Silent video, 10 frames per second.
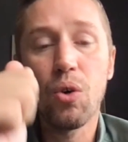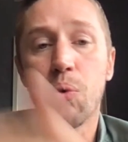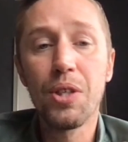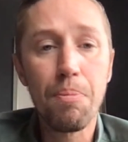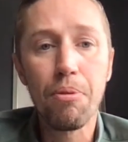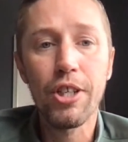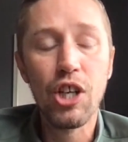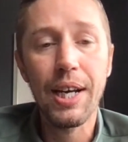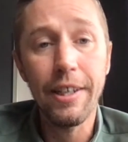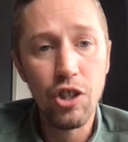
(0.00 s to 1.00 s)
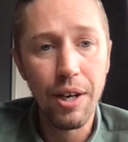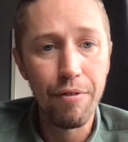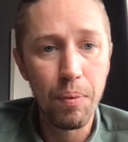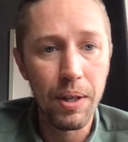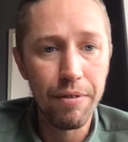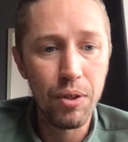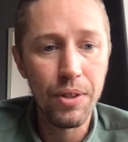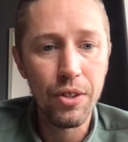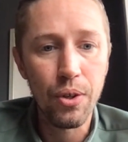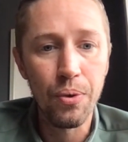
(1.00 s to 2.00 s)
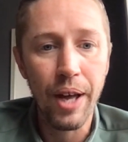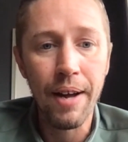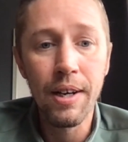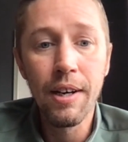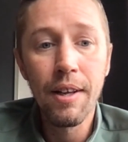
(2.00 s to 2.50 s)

I always appreciate each and every one of you that do that.